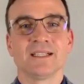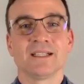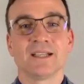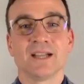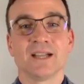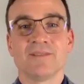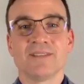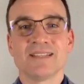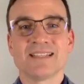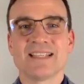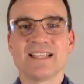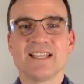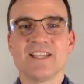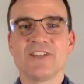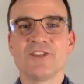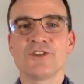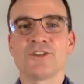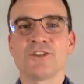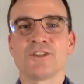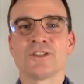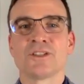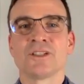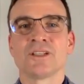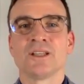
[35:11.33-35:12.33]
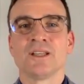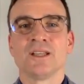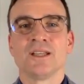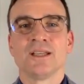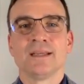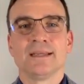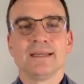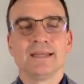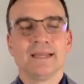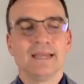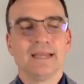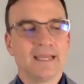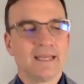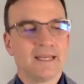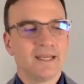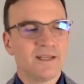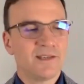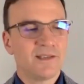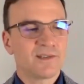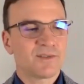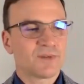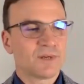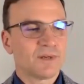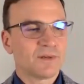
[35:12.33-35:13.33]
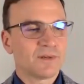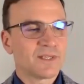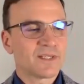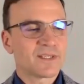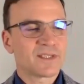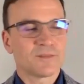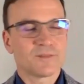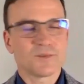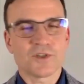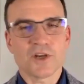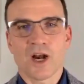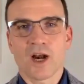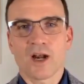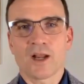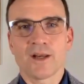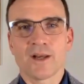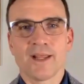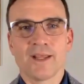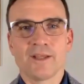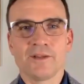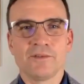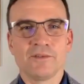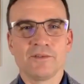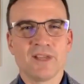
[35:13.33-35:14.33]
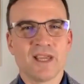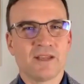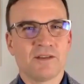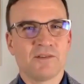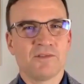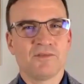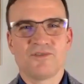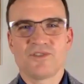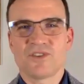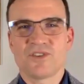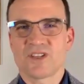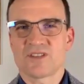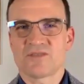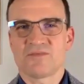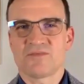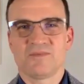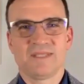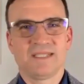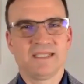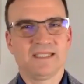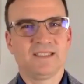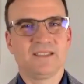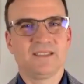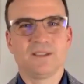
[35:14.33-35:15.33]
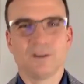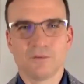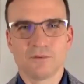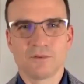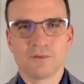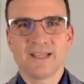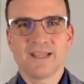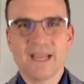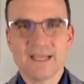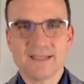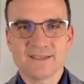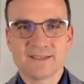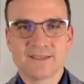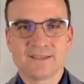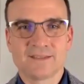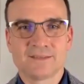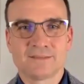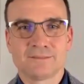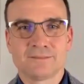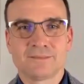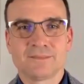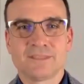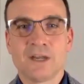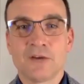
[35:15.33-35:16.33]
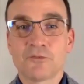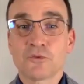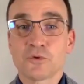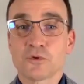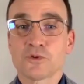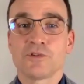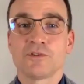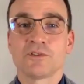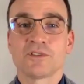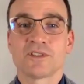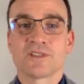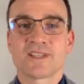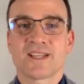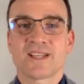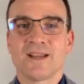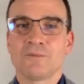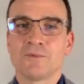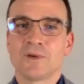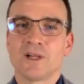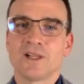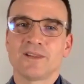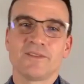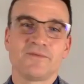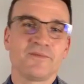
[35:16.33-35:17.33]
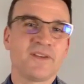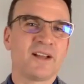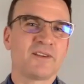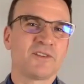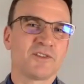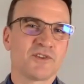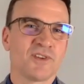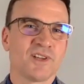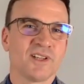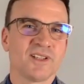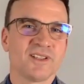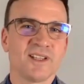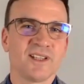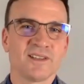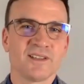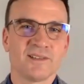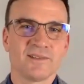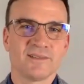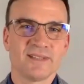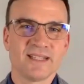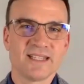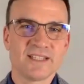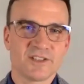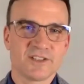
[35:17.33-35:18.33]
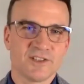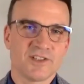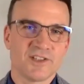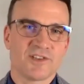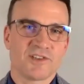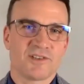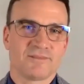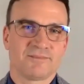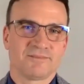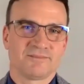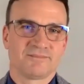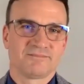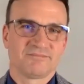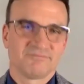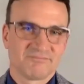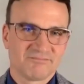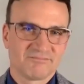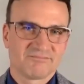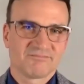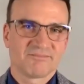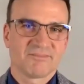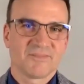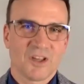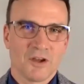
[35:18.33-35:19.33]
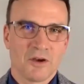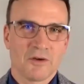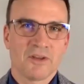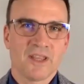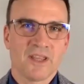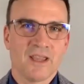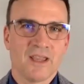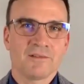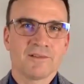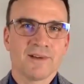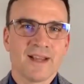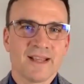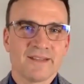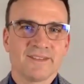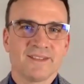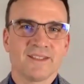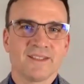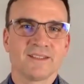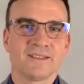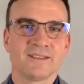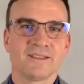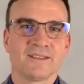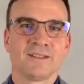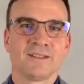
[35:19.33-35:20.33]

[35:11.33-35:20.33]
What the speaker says: conversation, and he's throwing some jargon at you that you just really don't get. Now, of course, you could say, well, the founder should have done their research. Okay, granted.